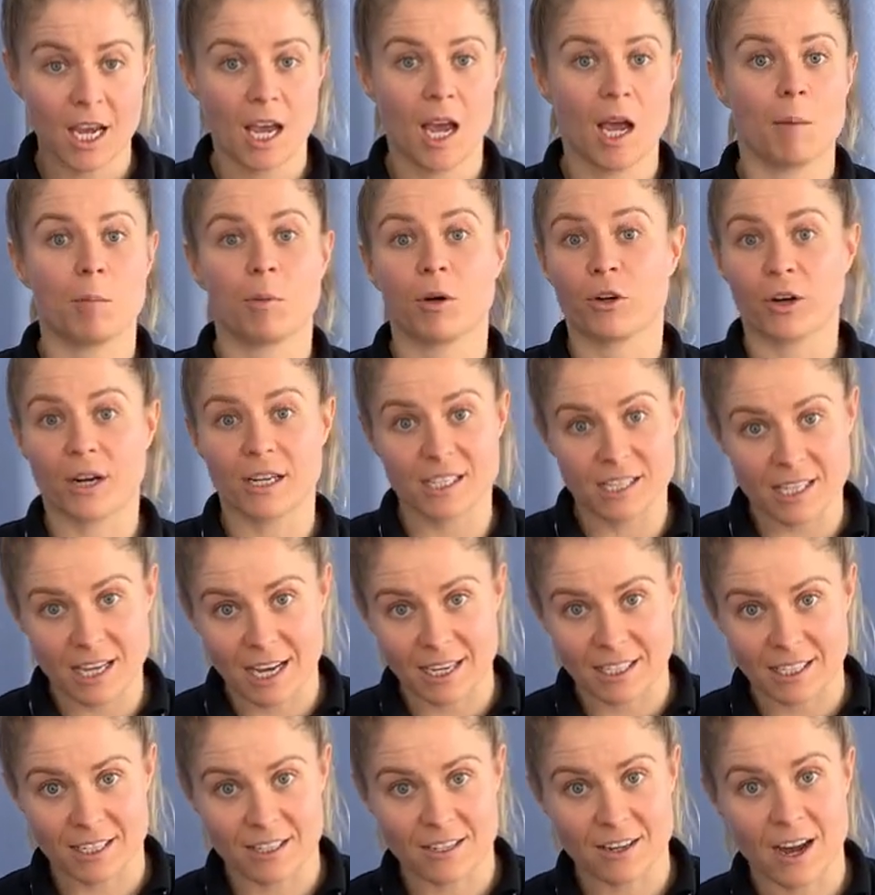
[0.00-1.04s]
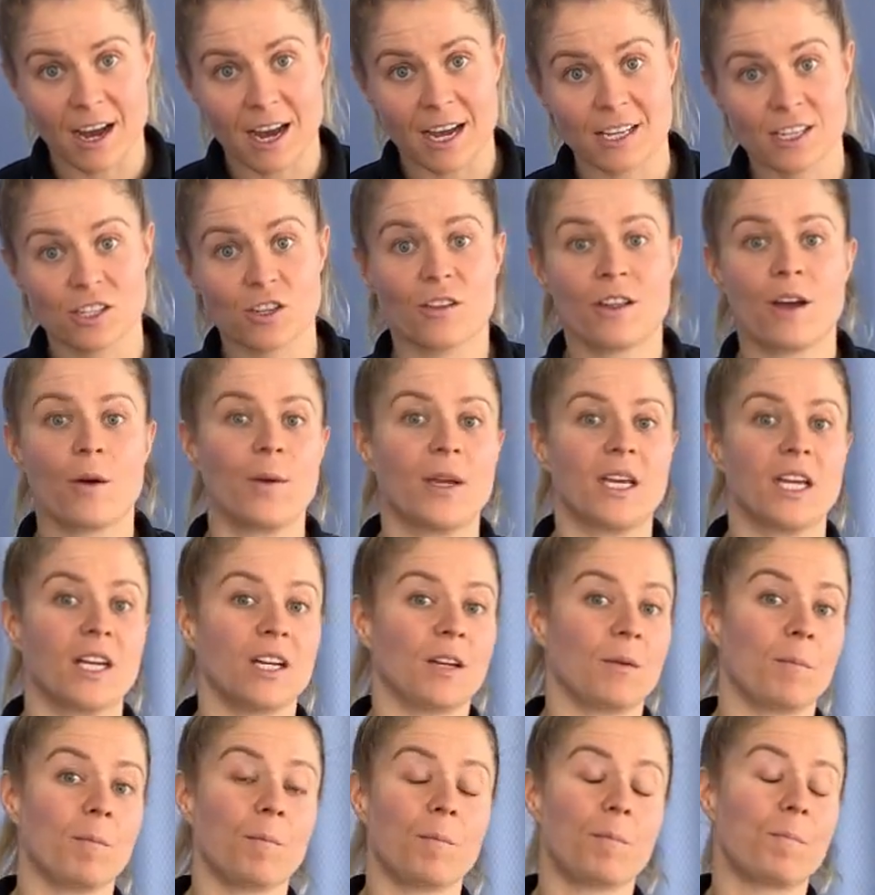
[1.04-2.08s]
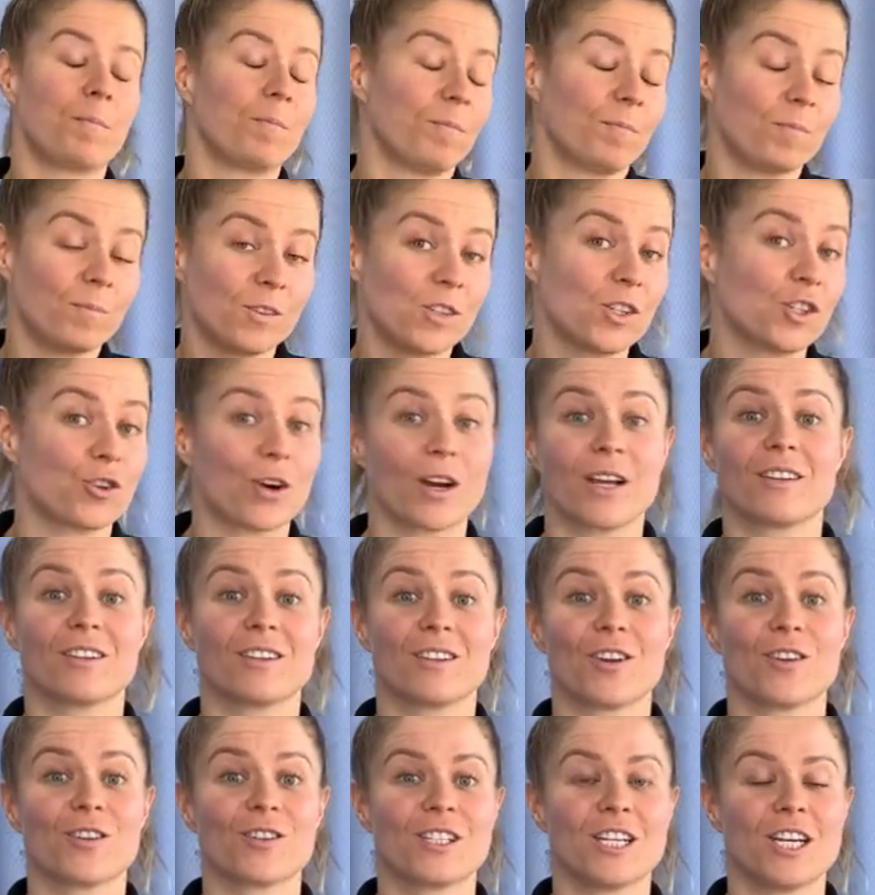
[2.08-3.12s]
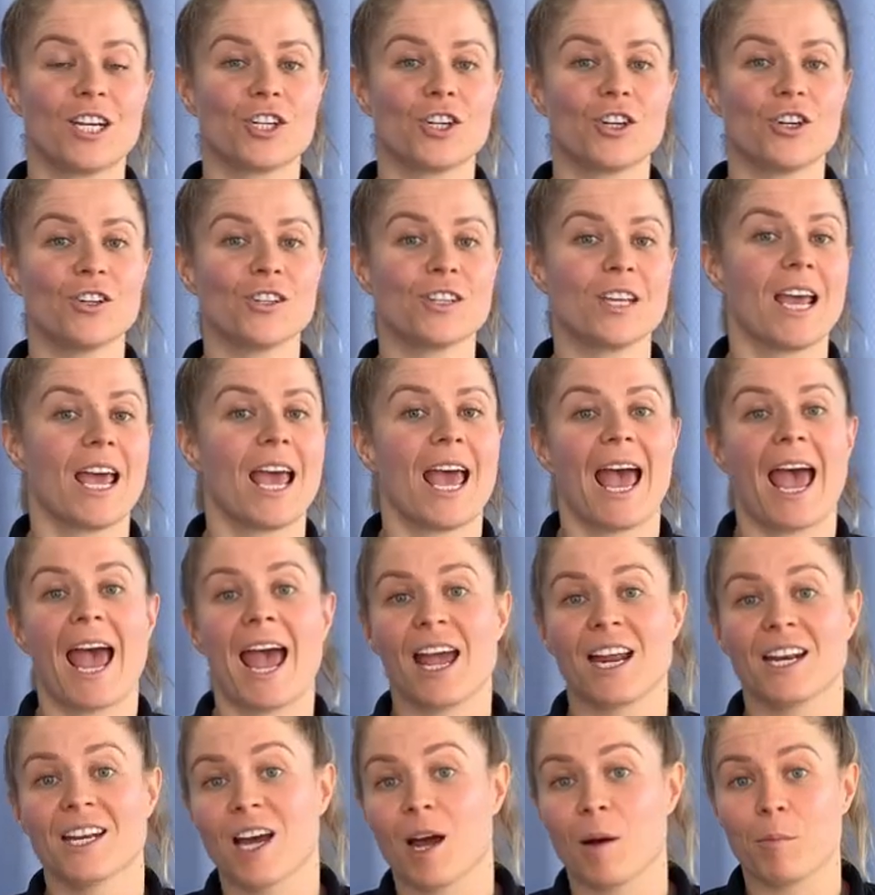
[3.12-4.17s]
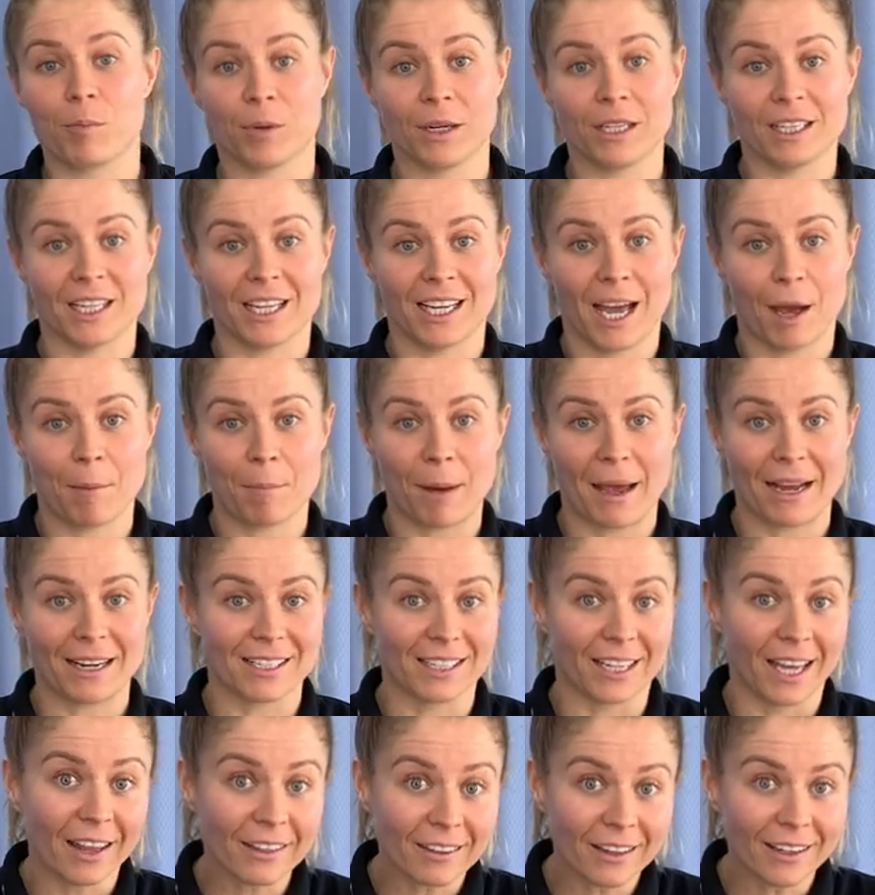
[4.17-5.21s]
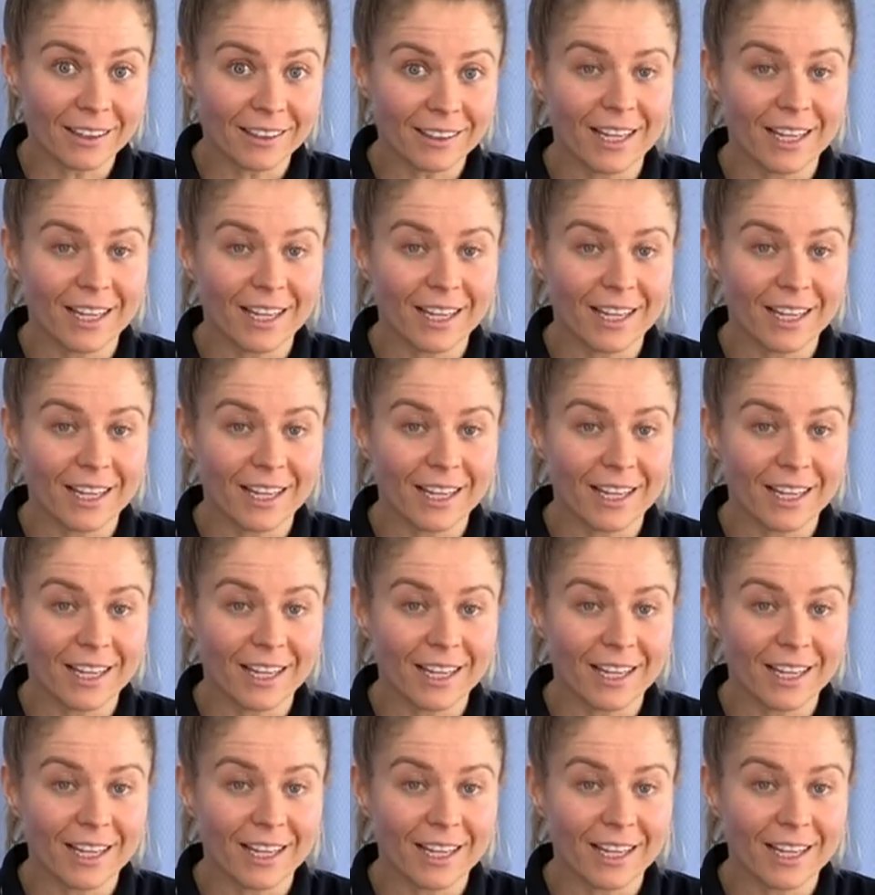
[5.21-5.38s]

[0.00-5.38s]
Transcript: progress the exercise so that we can strengthen those tissues and bring the gap back together,